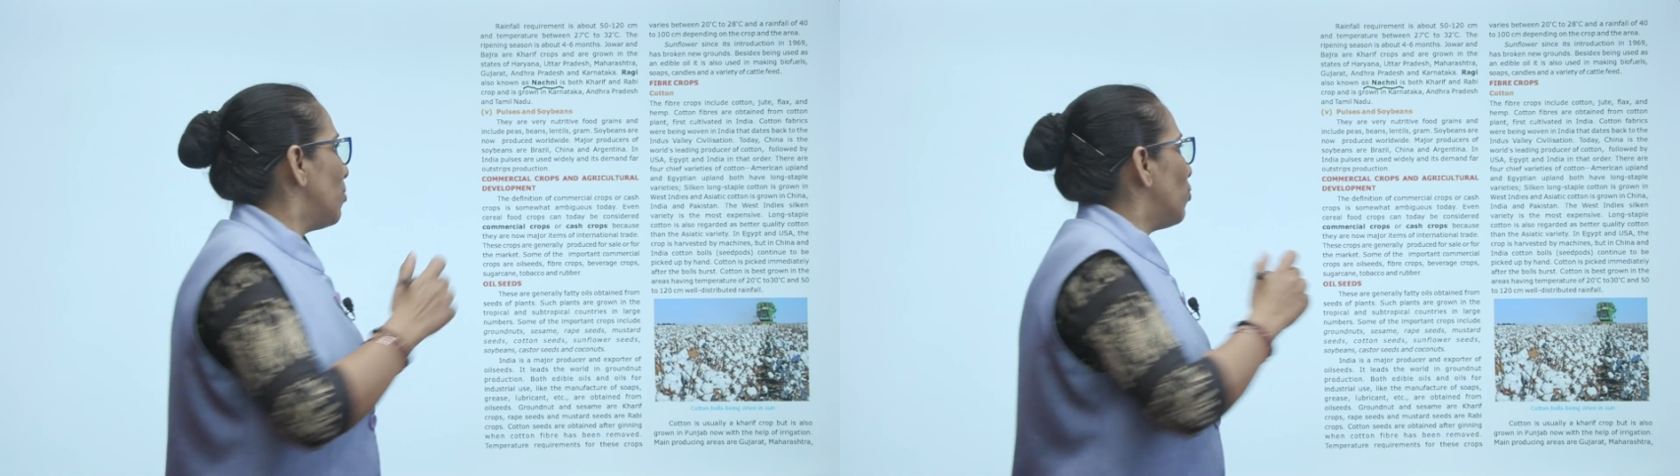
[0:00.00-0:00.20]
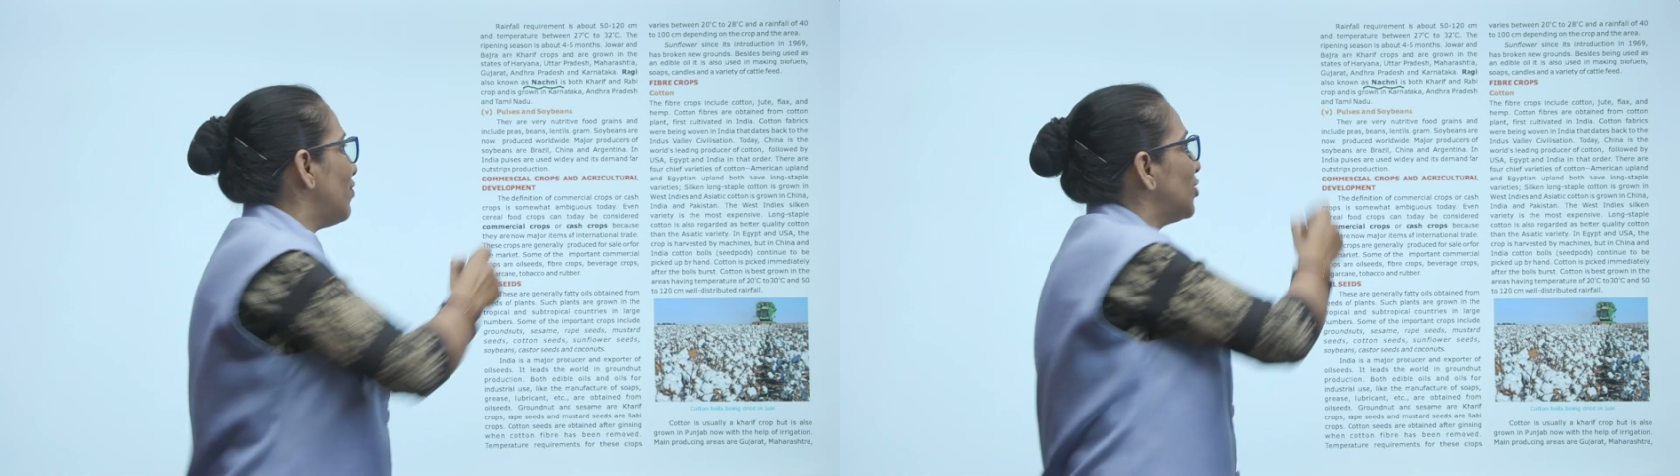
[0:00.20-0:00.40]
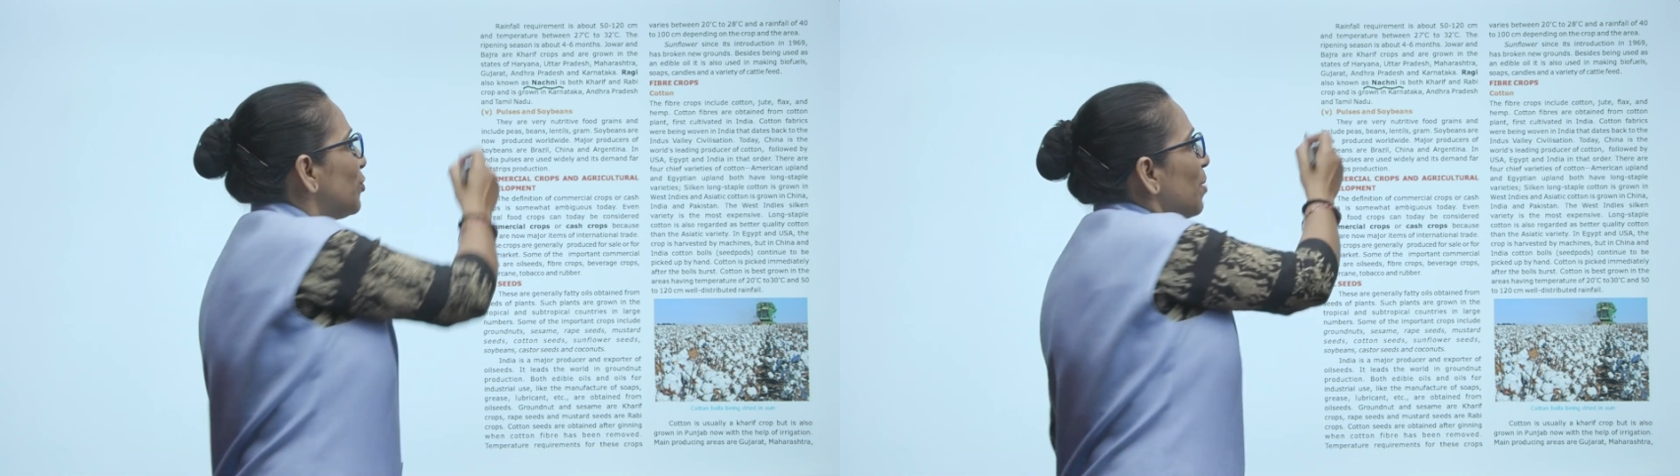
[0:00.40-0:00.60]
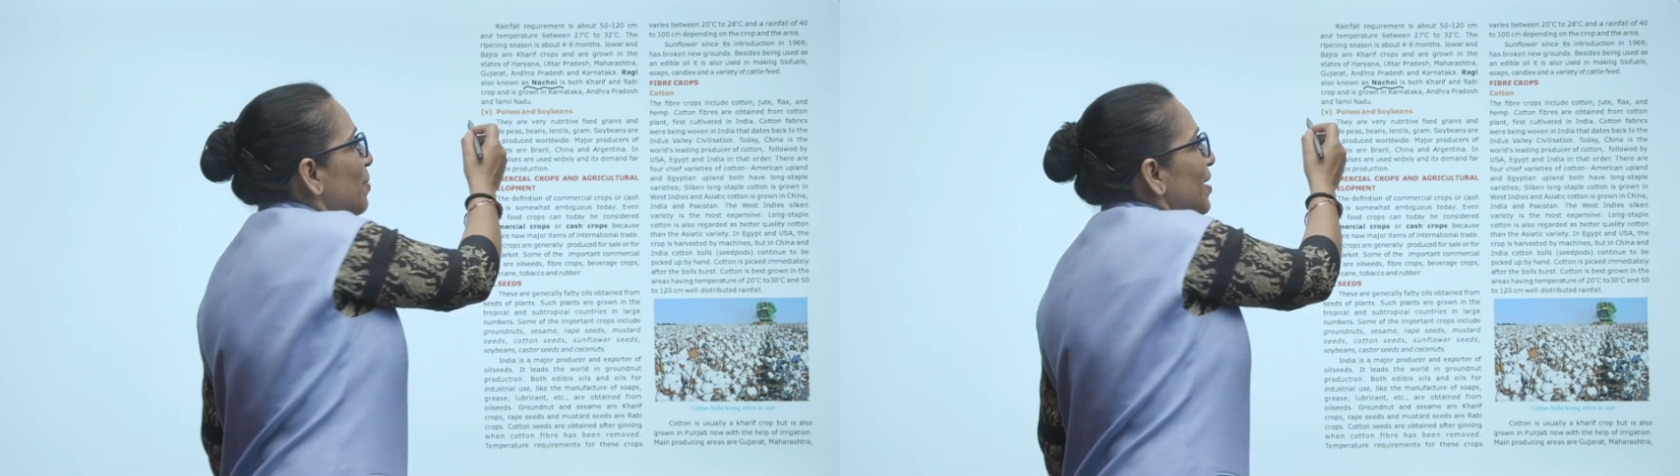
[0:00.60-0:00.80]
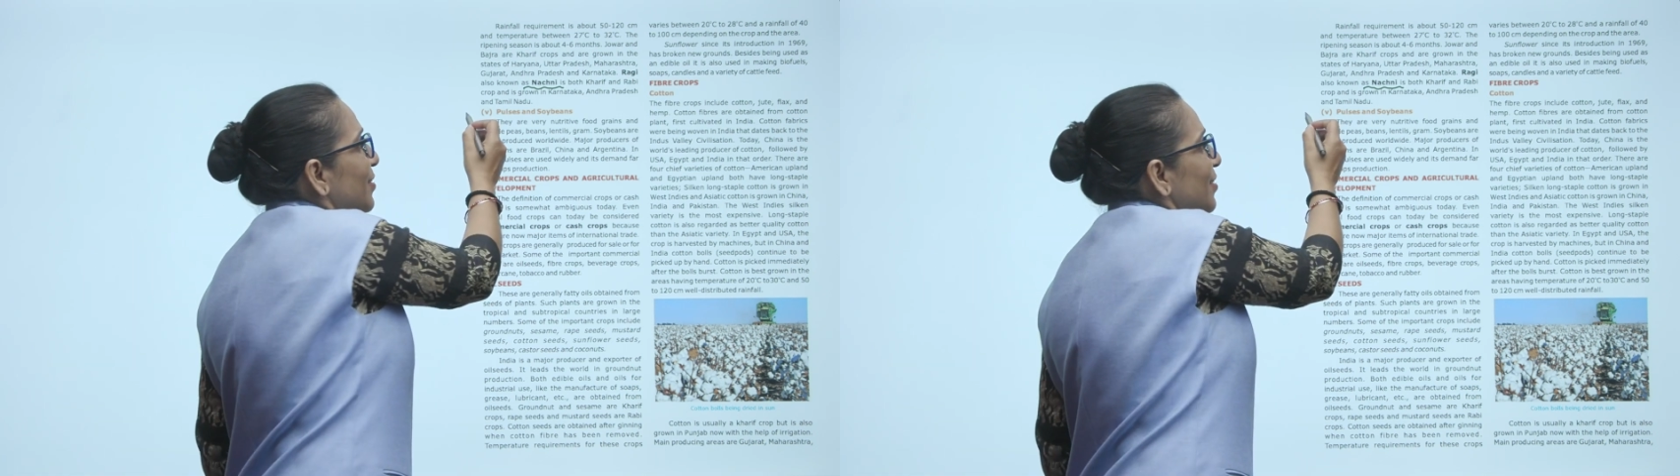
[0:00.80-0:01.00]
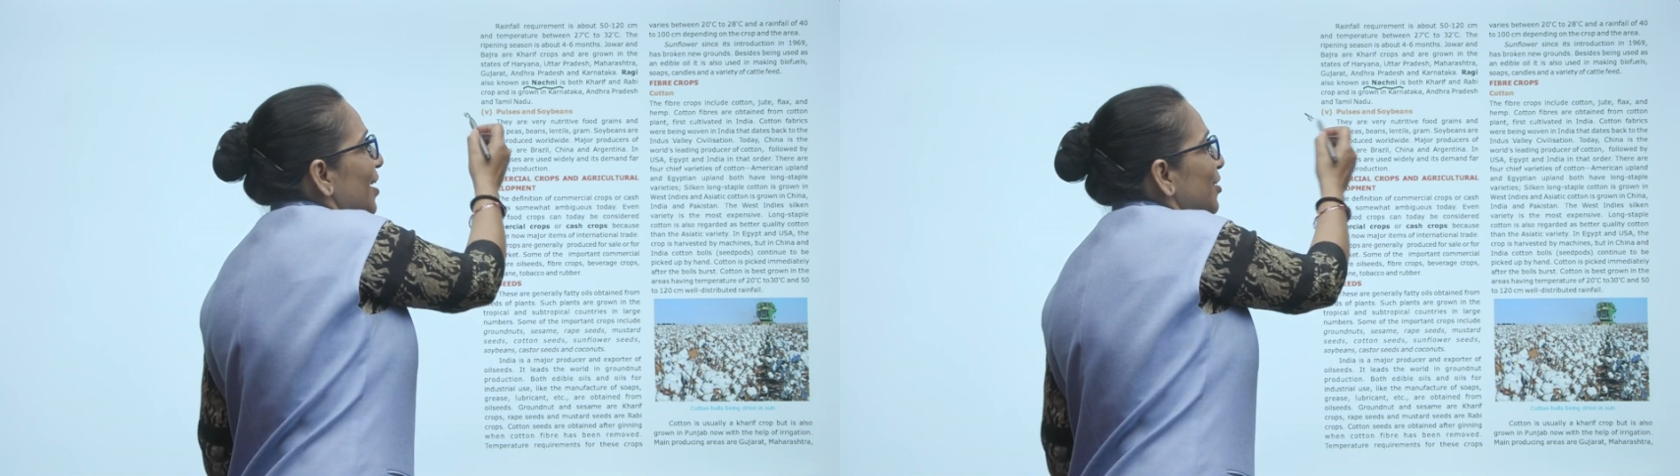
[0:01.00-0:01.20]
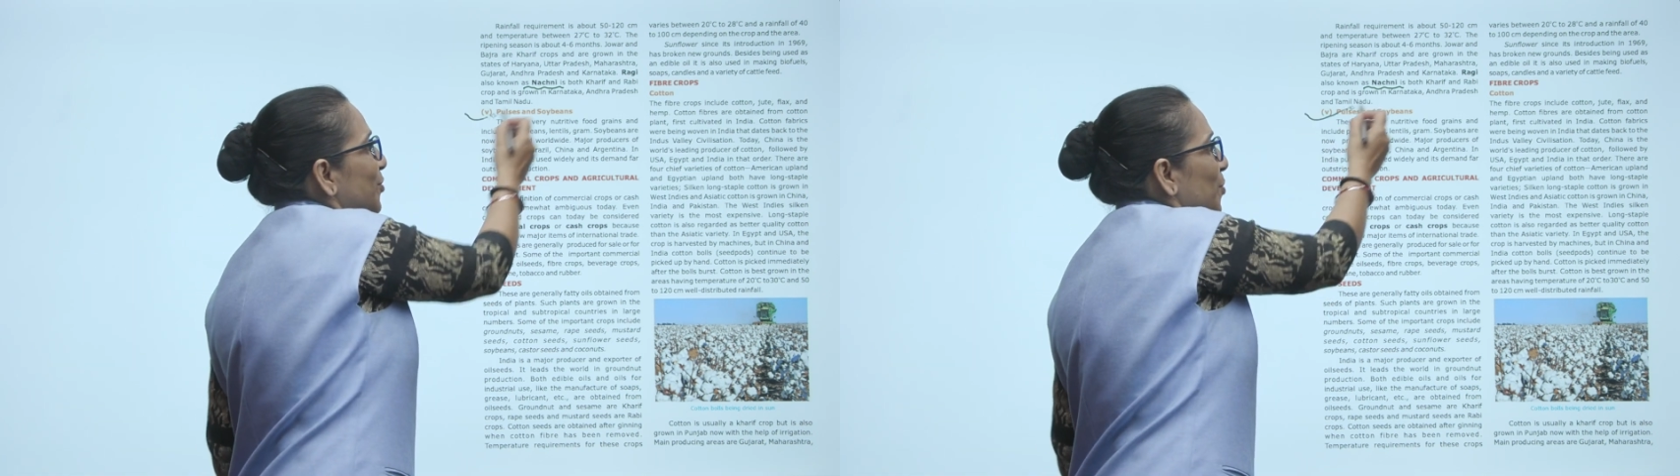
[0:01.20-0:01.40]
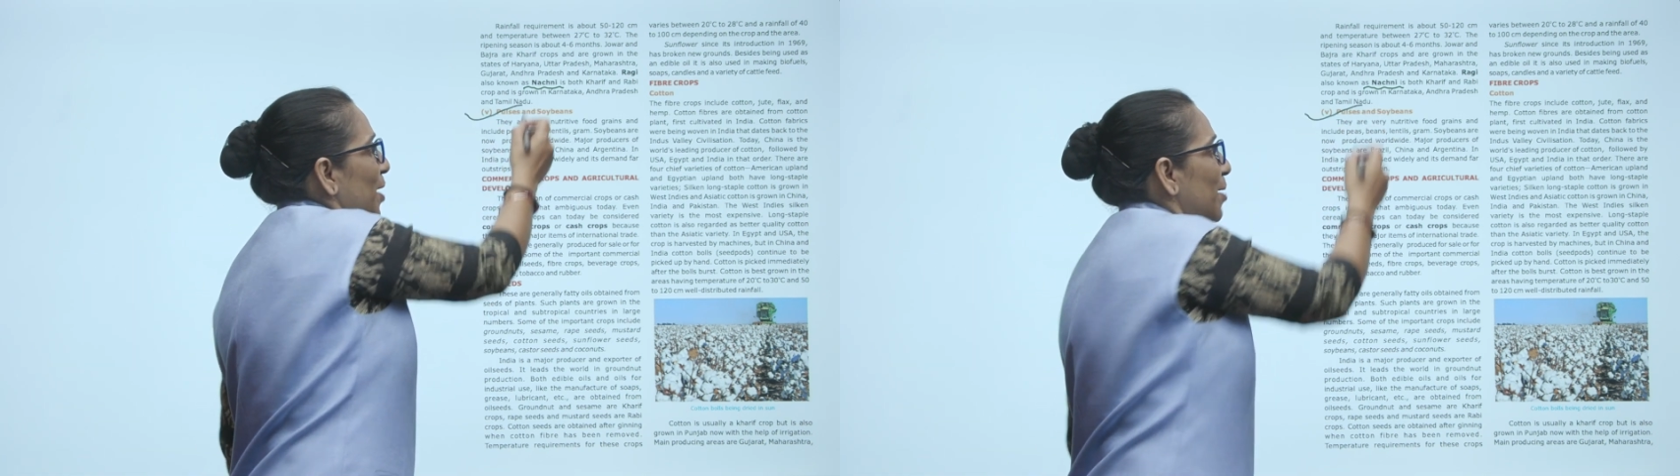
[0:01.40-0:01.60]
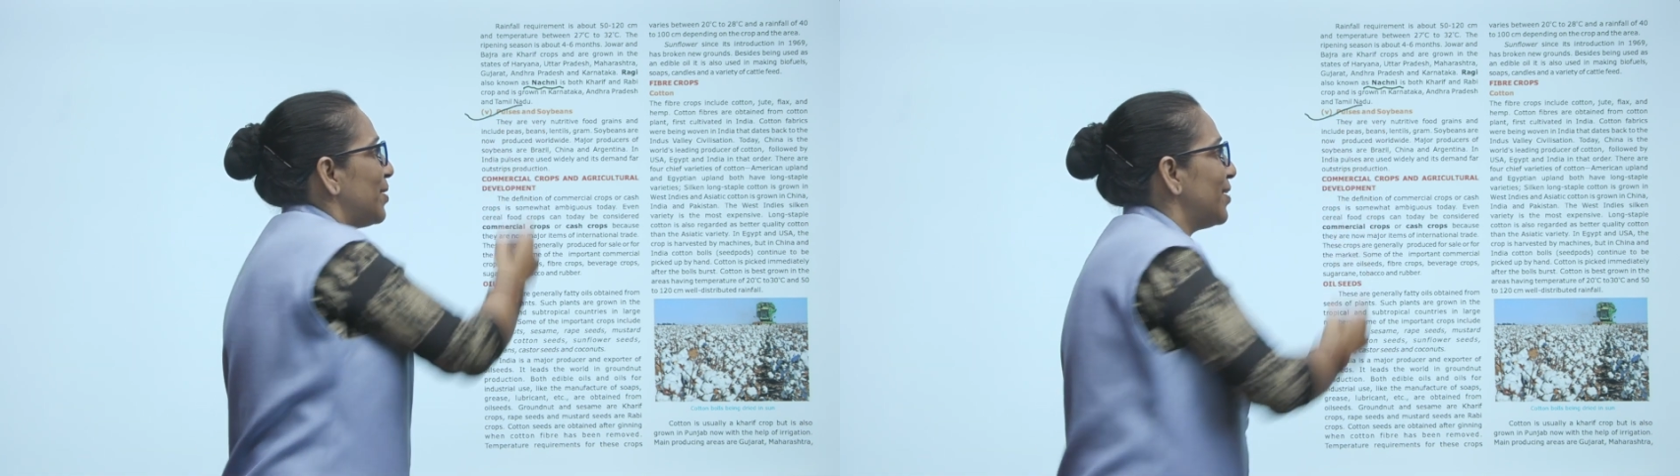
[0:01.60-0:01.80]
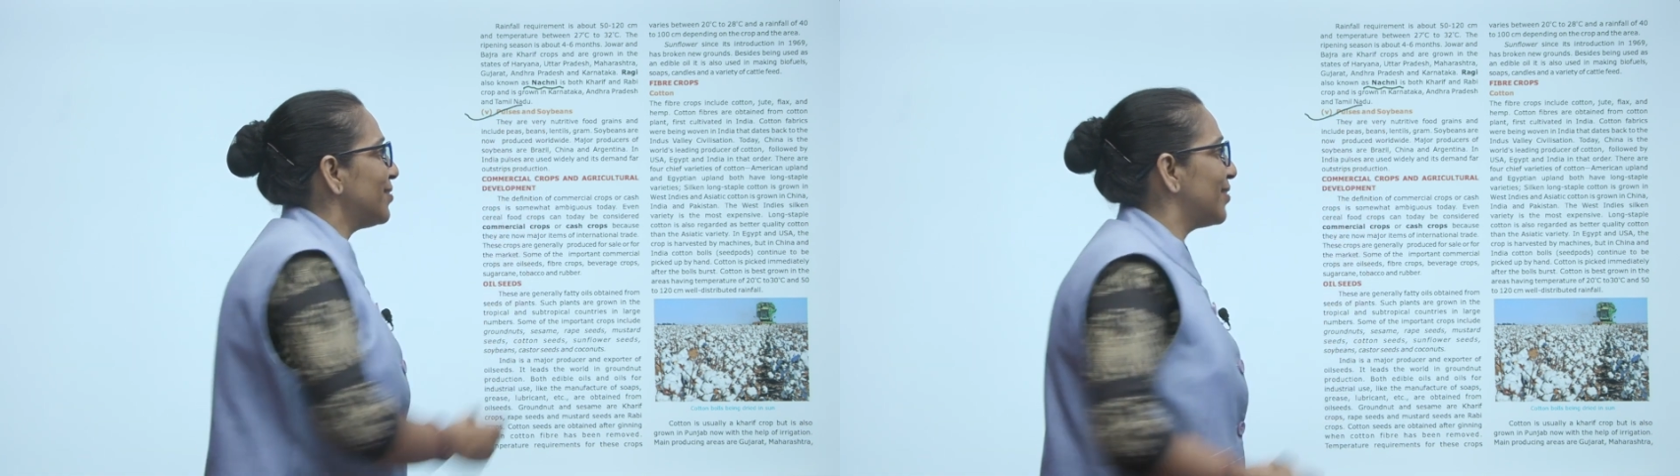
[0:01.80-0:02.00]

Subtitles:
Moving to the pulses and soya beans,